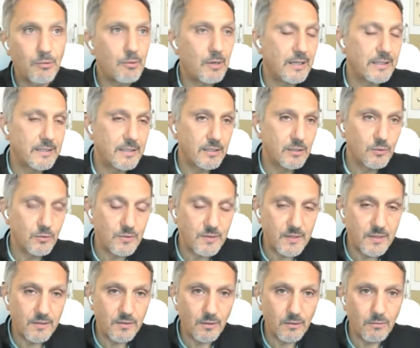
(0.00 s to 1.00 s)
when
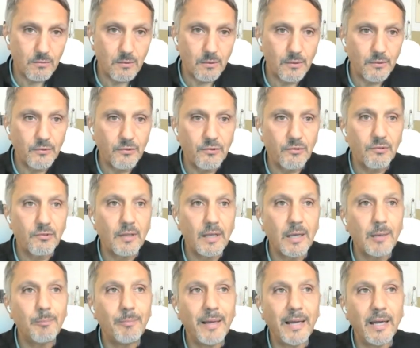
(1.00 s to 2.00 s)
writing to Cecil
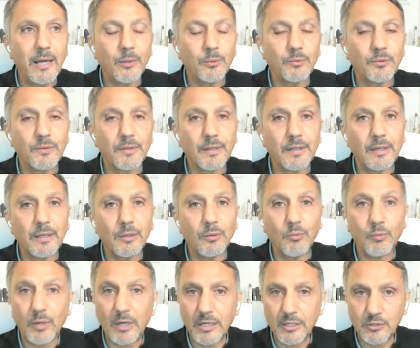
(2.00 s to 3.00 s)
Rhodes about
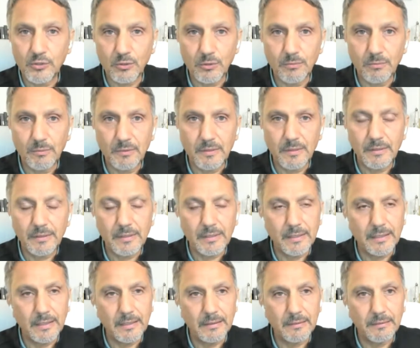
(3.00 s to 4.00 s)
why should
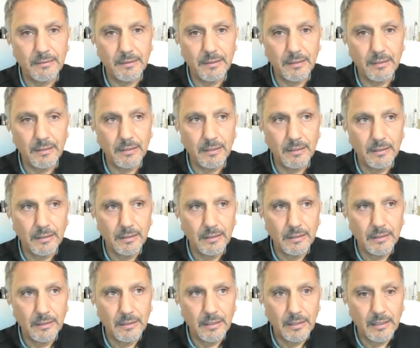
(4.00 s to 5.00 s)

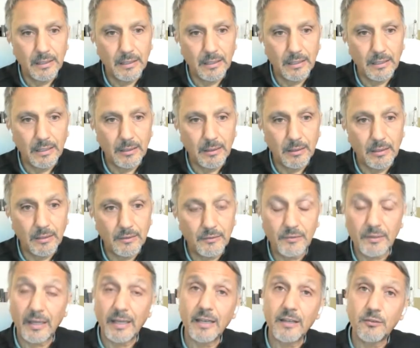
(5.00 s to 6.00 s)
the
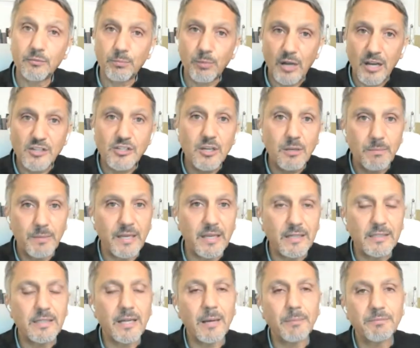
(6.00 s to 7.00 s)
Zionist
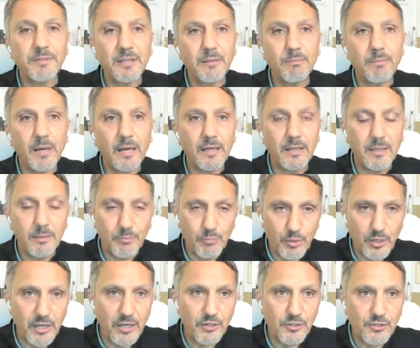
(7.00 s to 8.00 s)
project be adopted by
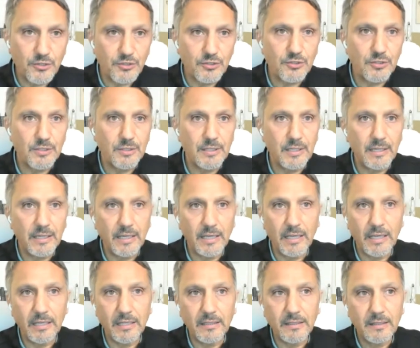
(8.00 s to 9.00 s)
the British
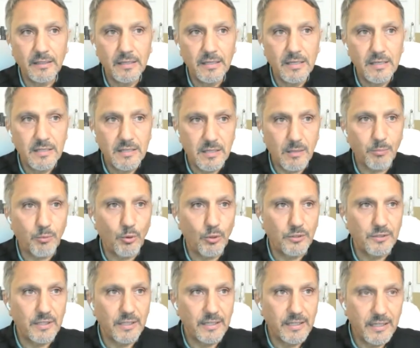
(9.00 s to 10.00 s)
and
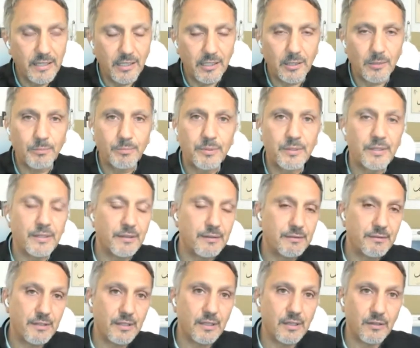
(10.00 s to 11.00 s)
support and help
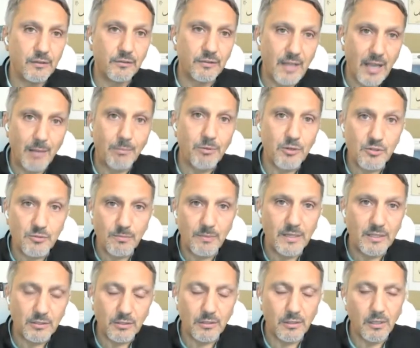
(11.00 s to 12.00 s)
the
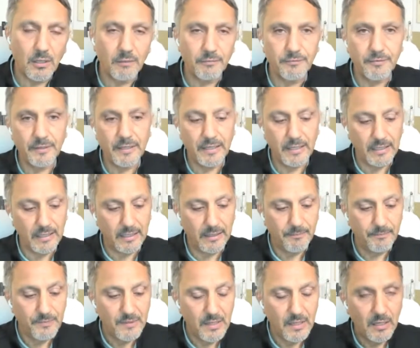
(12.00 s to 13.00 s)
establishment of
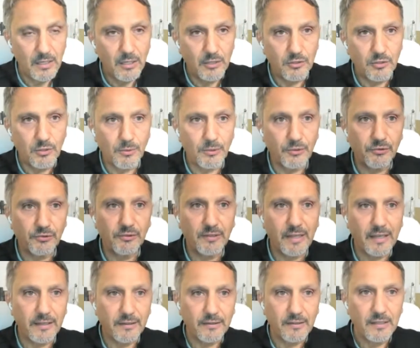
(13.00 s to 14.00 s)
a
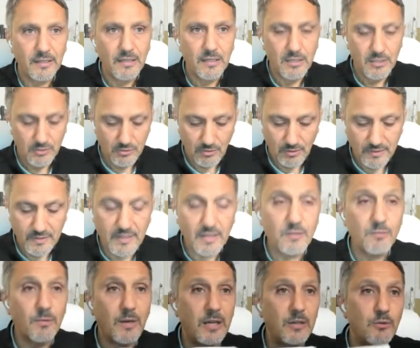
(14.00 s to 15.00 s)
Jewish state. So
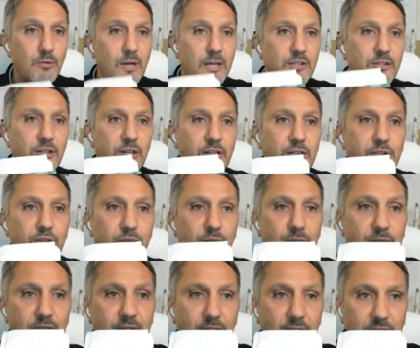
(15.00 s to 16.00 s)
he says, why do I
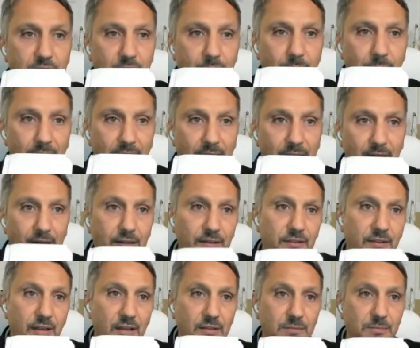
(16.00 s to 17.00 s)
turn to you in such a
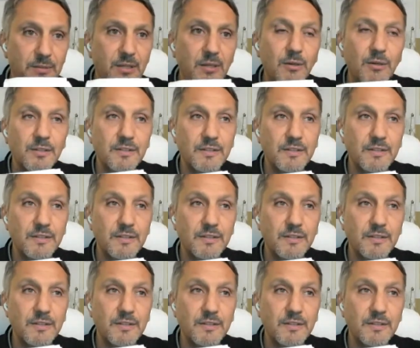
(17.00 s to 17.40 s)
matter? He says,